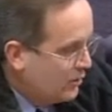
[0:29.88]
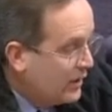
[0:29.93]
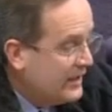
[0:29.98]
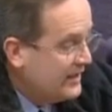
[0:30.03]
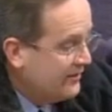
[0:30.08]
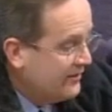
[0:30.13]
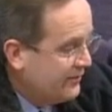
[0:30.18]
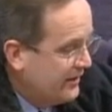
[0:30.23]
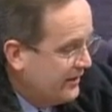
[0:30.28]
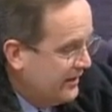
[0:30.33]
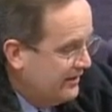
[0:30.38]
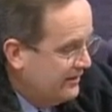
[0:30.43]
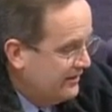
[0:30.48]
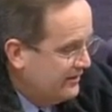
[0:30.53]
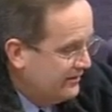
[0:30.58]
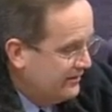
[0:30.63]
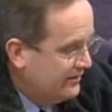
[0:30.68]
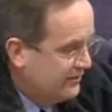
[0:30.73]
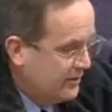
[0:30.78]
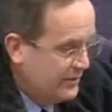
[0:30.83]
Quite different
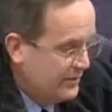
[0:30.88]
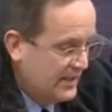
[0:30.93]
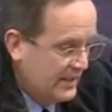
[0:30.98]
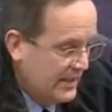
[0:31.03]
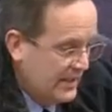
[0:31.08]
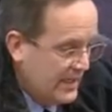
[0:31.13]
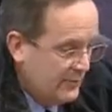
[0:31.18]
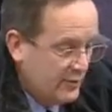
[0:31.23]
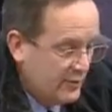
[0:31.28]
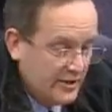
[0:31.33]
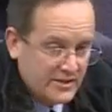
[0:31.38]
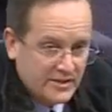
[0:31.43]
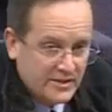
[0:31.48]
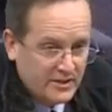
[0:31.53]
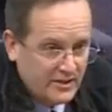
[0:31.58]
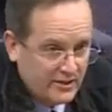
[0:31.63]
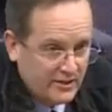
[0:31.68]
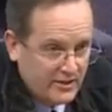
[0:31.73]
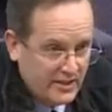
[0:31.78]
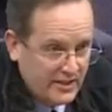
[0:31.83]
from the elaborate
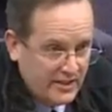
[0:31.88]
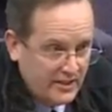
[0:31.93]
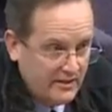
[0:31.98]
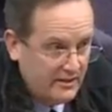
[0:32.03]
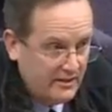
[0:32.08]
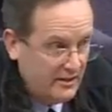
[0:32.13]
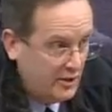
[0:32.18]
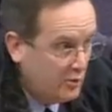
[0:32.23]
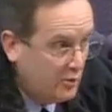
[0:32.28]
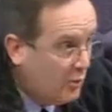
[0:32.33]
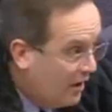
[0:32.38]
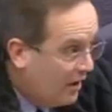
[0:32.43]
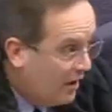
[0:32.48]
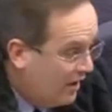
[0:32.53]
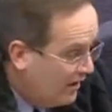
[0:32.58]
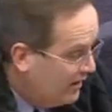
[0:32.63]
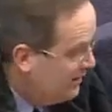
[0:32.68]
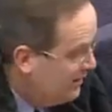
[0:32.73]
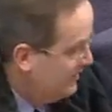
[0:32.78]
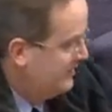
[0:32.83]
security you
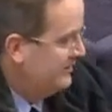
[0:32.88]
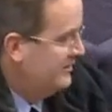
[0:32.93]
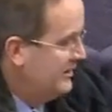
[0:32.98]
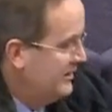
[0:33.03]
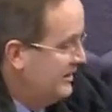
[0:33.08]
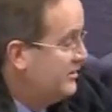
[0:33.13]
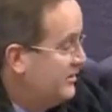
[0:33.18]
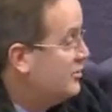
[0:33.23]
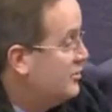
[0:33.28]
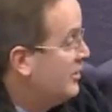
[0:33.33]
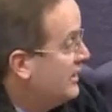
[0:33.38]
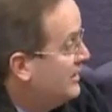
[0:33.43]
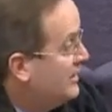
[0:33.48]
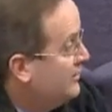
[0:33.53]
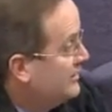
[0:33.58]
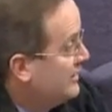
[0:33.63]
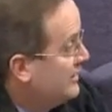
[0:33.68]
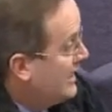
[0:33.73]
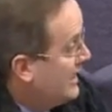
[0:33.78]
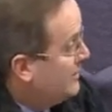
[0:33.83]
all enjoy
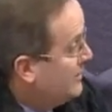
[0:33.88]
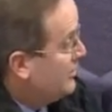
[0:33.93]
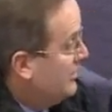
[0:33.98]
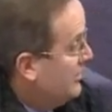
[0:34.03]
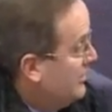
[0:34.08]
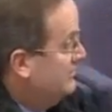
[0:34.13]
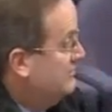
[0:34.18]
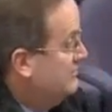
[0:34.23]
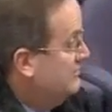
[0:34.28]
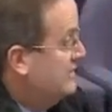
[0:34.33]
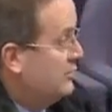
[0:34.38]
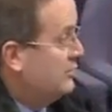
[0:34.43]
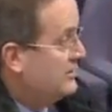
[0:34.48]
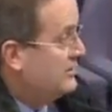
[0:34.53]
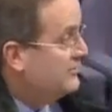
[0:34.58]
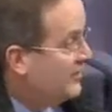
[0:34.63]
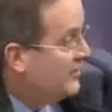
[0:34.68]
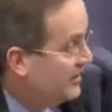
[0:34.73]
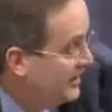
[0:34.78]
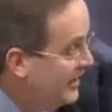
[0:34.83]
here at the Capitol. It
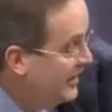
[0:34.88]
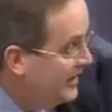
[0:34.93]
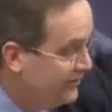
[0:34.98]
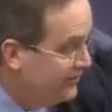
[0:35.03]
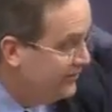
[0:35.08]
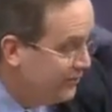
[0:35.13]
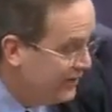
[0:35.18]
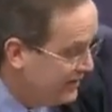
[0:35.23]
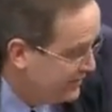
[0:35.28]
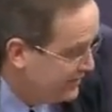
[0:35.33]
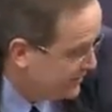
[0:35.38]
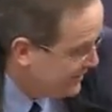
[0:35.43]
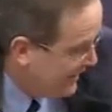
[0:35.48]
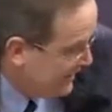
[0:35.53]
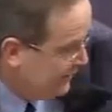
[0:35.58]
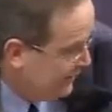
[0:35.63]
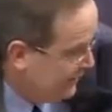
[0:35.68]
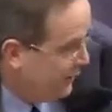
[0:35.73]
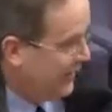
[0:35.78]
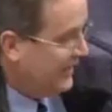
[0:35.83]
was fun getting frisks
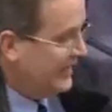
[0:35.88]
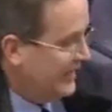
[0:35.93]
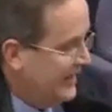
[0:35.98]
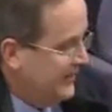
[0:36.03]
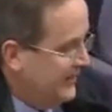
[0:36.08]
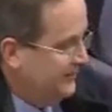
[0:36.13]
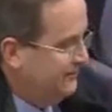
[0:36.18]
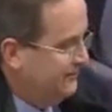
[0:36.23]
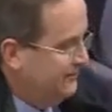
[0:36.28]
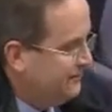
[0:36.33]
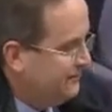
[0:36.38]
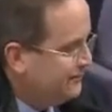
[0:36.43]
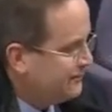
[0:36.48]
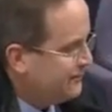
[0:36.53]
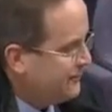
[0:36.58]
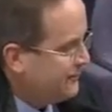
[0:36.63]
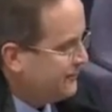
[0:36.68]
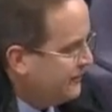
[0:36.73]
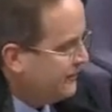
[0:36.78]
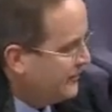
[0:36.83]
on the way in.
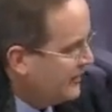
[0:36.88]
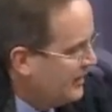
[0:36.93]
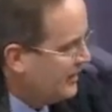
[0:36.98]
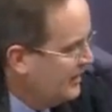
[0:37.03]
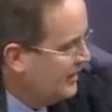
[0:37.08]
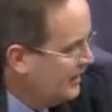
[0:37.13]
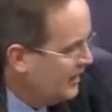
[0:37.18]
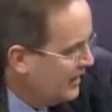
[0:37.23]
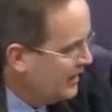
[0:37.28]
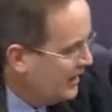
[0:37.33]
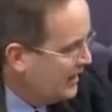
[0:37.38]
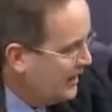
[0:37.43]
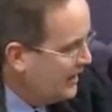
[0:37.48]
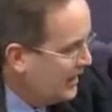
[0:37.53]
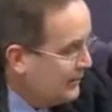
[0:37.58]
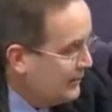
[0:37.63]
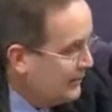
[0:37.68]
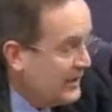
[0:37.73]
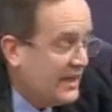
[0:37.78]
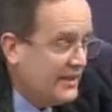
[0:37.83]

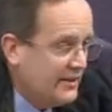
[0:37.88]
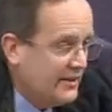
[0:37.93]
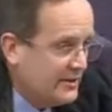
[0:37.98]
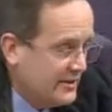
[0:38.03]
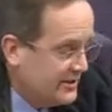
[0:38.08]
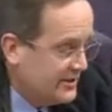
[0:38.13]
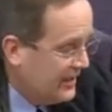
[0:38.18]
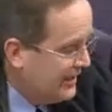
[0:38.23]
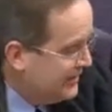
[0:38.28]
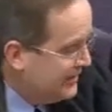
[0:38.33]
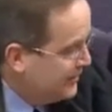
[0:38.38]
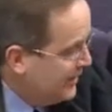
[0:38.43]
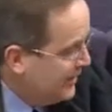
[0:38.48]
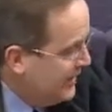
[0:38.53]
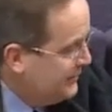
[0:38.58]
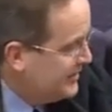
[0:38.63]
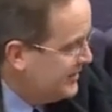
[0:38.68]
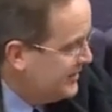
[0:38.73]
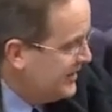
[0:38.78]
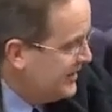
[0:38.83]
I'm not here to cite
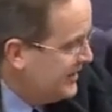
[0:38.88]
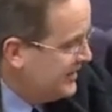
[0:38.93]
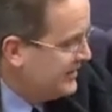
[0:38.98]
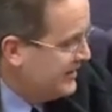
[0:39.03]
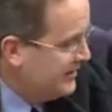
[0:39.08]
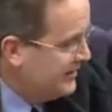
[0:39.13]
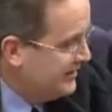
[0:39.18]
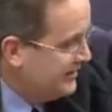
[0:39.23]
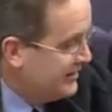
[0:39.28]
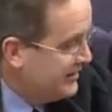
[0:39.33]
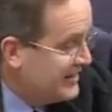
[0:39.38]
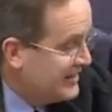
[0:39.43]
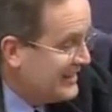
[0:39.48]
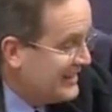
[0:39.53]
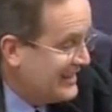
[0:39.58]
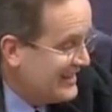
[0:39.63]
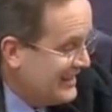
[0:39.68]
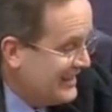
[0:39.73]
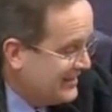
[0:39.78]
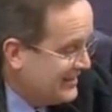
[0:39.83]
crime
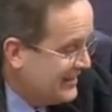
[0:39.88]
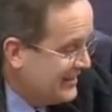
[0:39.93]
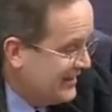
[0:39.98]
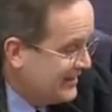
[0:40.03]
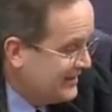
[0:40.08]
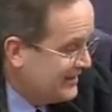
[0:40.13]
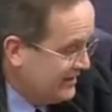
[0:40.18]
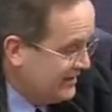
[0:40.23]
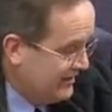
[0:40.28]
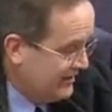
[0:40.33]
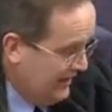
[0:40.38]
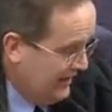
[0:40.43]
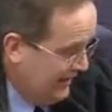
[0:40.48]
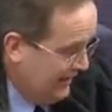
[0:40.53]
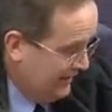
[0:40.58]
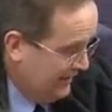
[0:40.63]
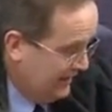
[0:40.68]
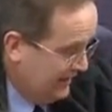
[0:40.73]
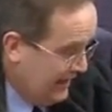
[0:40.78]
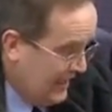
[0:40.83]
statistics,
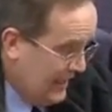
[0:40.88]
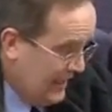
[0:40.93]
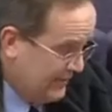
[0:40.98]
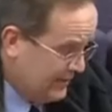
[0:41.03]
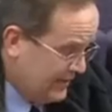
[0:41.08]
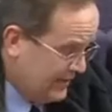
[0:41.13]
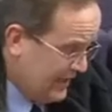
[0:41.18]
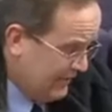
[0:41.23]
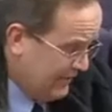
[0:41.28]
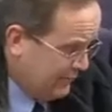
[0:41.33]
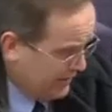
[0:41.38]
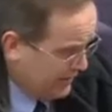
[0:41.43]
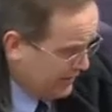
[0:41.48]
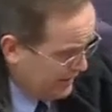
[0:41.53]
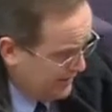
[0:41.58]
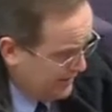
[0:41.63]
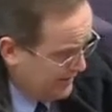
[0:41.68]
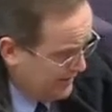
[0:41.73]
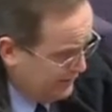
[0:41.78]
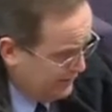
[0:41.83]
lives saved with a
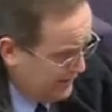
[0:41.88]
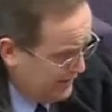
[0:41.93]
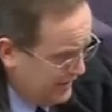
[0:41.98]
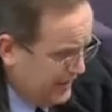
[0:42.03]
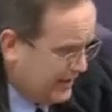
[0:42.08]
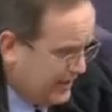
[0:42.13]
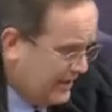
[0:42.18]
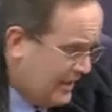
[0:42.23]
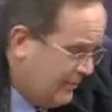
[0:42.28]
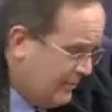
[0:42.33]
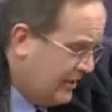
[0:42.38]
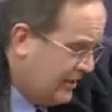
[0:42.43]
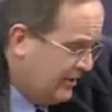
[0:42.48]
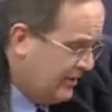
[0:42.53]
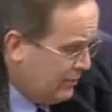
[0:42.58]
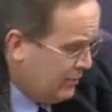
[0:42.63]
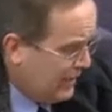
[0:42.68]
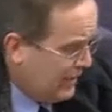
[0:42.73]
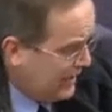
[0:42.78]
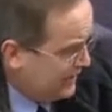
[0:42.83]
gun, or the economic
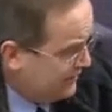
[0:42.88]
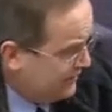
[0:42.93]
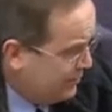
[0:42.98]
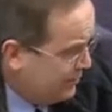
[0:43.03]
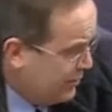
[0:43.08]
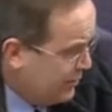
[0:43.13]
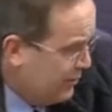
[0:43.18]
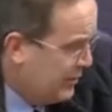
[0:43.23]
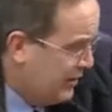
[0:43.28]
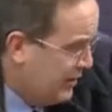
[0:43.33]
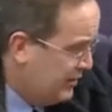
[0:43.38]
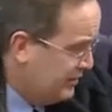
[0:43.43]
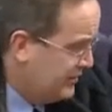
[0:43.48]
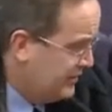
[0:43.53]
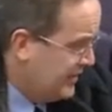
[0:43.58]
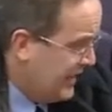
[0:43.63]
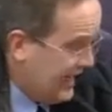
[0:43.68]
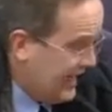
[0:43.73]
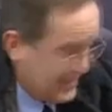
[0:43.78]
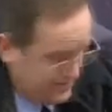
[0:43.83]
impact of the
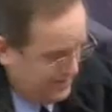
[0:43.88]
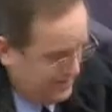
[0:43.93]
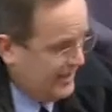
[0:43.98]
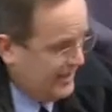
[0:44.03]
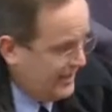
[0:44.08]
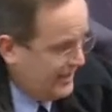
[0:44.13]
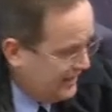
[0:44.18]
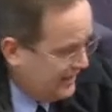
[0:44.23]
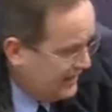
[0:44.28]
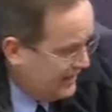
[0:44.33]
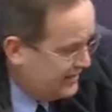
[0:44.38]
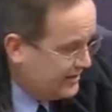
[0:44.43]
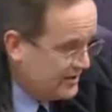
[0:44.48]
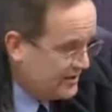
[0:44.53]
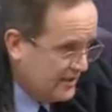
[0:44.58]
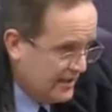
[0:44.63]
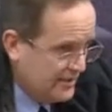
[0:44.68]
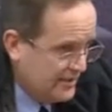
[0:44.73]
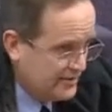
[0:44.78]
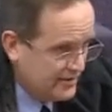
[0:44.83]
proposed asinine
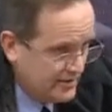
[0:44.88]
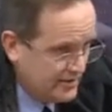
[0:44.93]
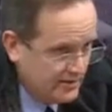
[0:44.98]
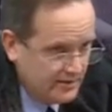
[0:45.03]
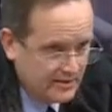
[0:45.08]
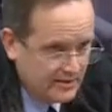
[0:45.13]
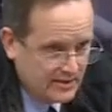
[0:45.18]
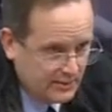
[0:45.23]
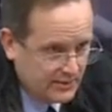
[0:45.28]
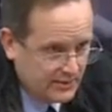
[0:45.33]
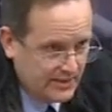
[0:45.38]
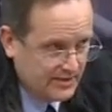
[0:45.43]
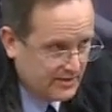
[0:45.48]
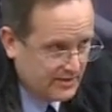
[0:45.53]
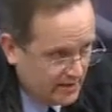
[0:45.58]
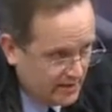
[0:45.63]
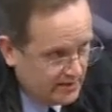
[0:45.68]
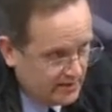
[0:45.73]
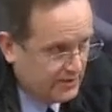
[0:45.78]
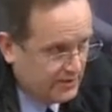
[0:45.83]
legislation, some of
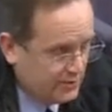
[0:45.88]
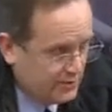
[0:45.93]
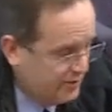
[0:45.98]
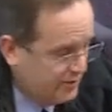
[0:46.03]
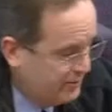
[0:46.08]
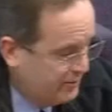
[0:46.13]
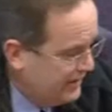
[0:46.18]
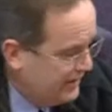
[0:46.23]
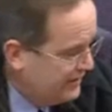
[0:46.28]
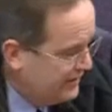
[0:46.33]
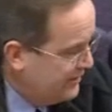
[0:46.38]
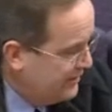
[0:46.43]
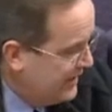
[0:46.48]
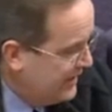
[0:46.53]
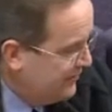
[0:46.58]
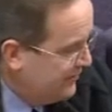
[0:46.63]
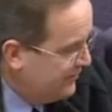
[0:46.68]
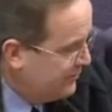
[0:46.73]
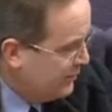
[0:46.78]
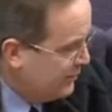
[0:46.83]
these gun control bills you
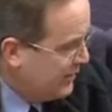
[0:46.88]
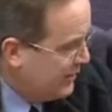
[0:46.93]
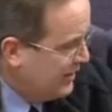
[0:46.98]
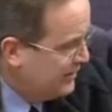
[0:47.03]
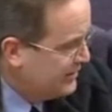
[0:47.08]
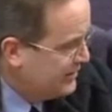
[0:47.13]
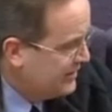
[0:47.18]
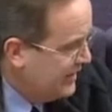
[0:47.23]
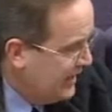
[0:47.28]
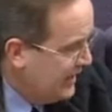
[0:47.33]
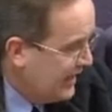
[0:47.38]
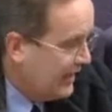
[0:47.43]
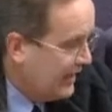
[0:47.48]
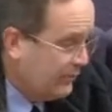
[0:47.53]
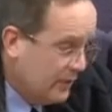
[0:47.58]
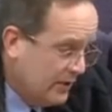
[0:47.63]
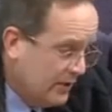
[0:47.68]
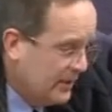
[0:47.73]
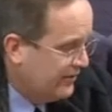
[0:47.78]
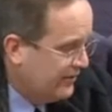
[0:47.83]
have proposed. I
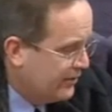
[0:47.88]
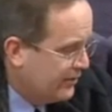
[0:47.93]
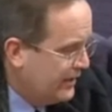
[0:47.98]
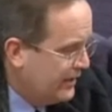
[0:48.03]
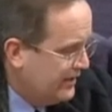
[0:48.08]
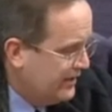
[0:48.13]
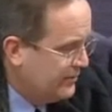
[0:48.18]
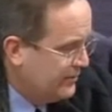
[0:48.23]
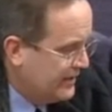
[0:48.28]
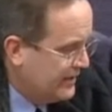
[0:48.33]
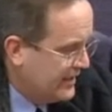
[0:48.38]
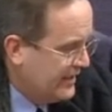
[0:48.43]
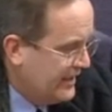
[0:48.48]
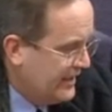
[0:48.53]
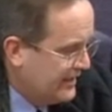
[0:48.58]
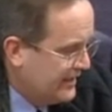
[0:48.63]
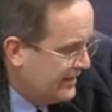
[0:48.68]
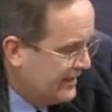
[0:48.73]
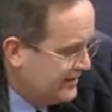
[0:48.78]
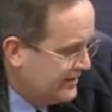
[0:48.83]
will, however, read from the
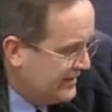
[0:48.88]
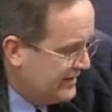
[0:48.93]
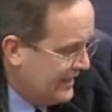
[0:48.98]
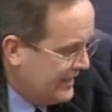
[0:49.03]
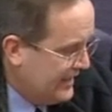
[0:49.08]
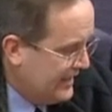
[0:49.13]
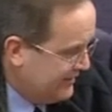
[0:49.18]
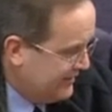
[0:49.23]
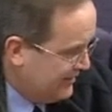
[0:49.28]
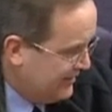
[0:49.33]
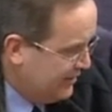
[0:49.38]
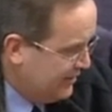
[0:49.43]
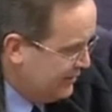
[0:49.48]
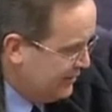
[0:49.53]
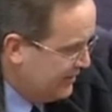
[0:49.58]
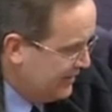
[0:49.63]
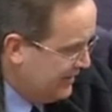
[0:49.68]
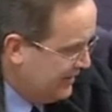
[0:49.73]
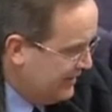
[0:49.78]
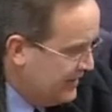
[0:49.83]
Connecticut State
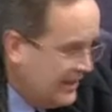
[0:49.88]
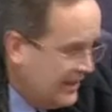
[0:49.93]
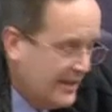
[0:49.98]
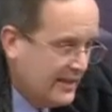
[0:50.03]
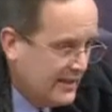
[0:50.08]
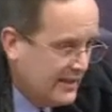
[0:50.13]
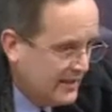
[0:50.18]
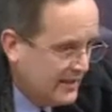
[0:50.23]
Constitution.